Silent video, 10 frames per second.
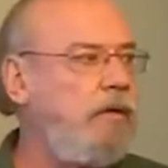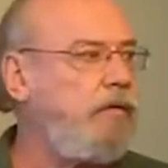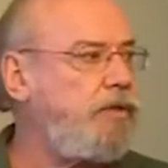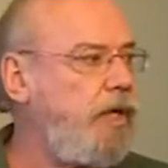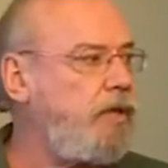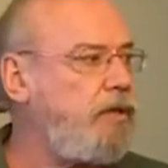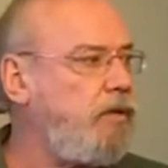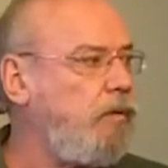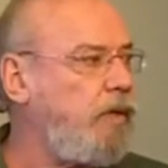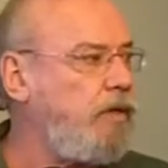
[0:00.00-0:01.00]
If you change
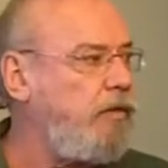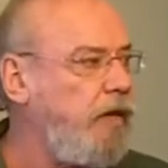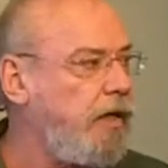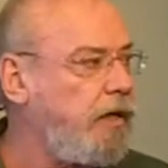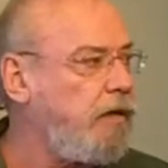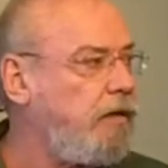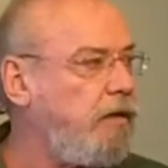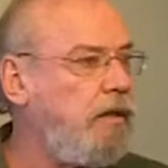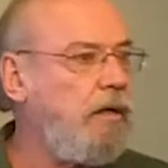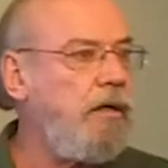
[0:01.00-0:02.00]
the way they think,
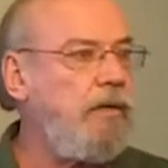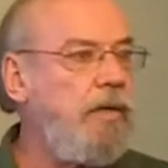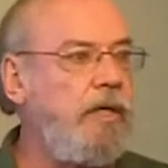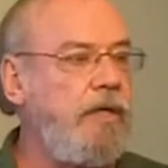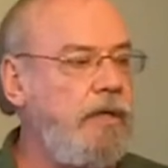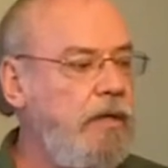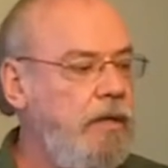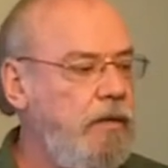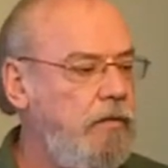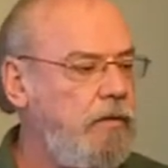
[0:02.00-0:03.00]

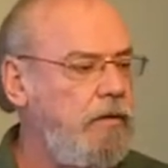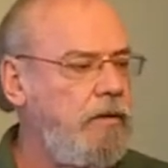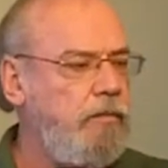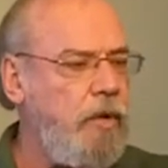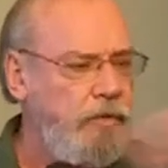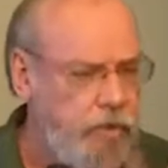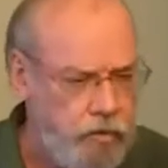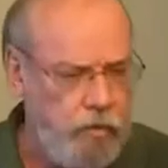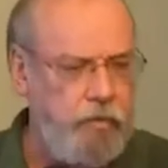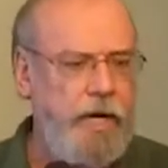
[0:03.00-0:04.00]
then the
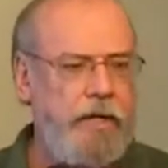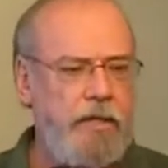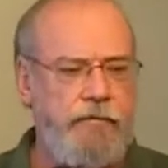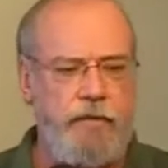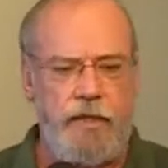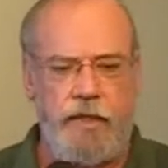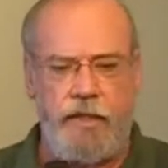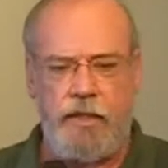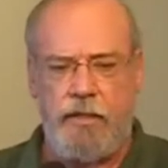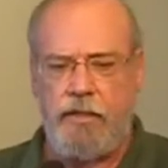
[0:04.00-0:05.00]
emotions will react
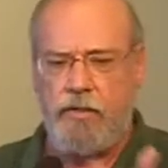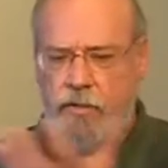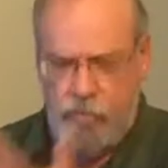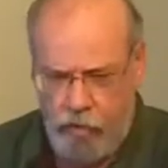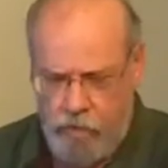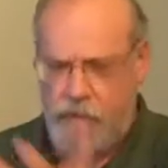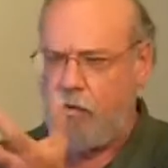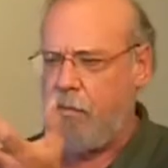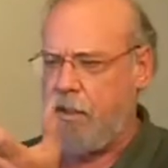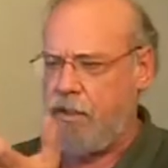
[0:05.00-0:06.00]
differently, and
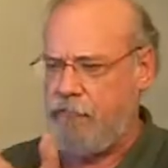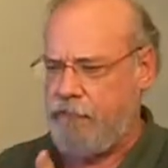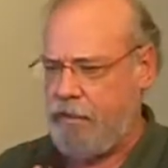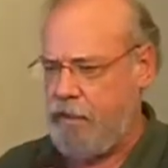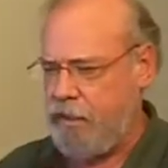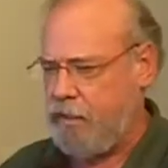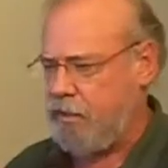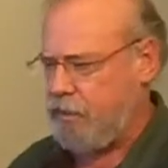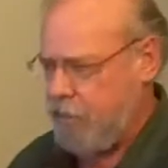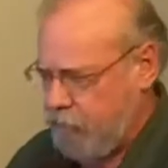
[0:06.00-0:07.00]
choices will be different, and
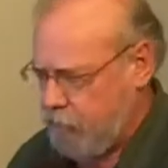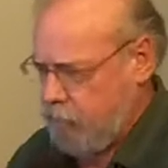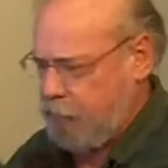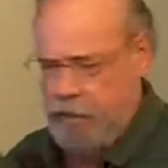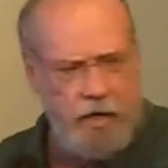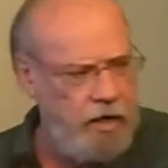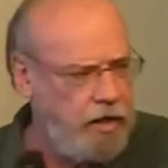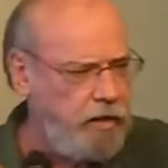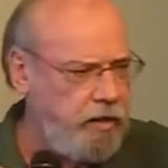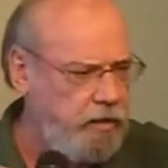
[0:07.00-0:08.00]
decisions will be,
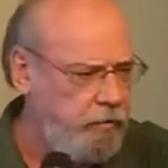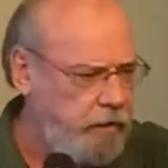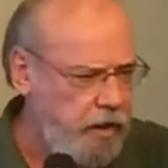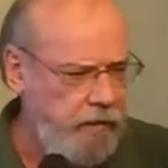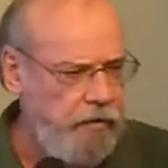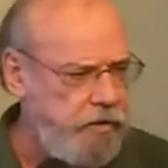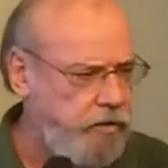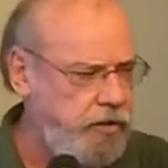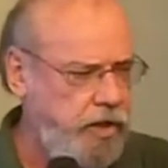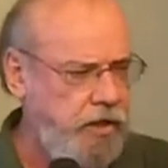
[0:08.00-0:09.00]
and behaviors
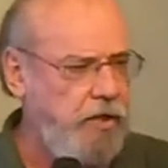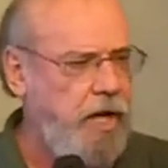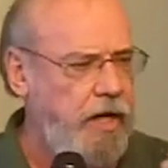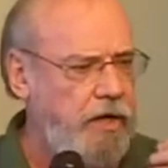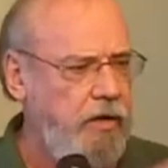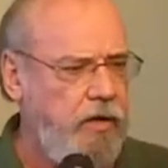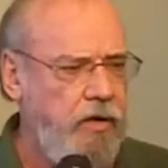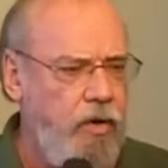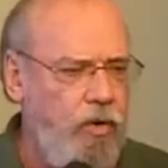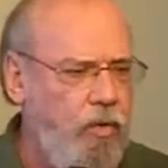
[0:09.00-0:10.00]
will change, and the
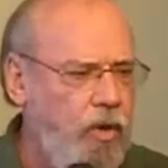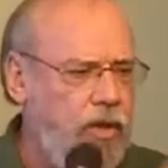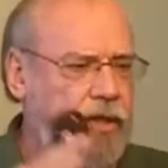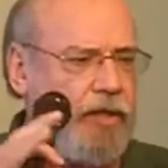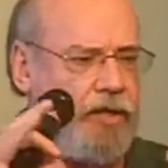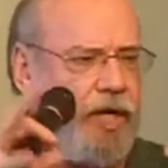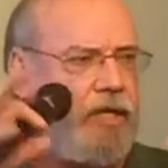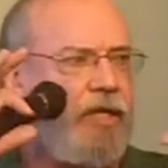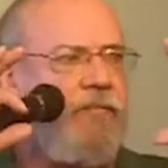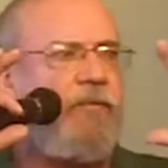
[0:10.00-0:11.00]
whole world can
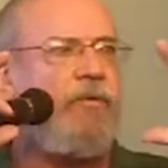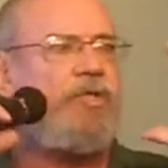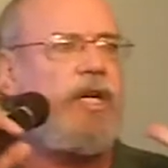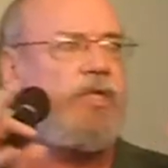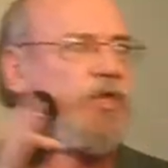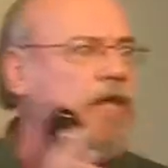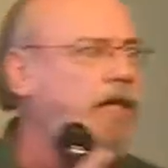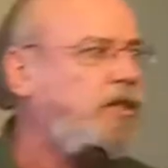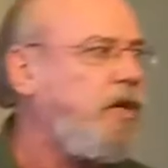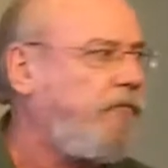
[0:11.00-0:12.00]
change if you just
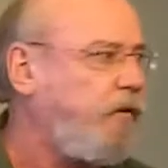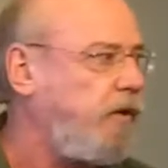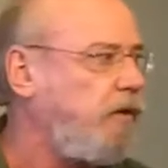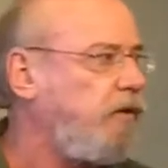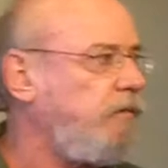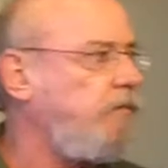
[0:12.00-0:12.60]
think different.